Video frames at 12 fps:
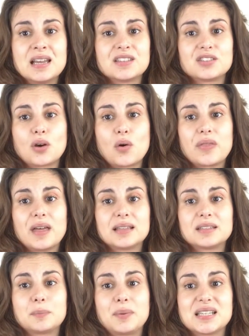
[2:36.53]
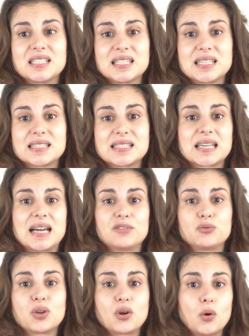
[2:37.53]
so that patients can
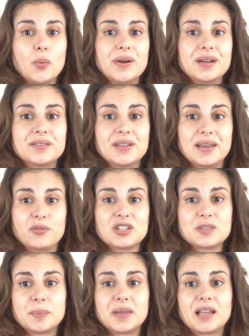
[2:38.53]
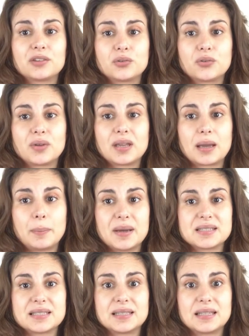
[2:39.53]
recover their respiratory
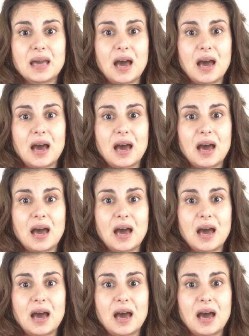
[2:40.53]
capacity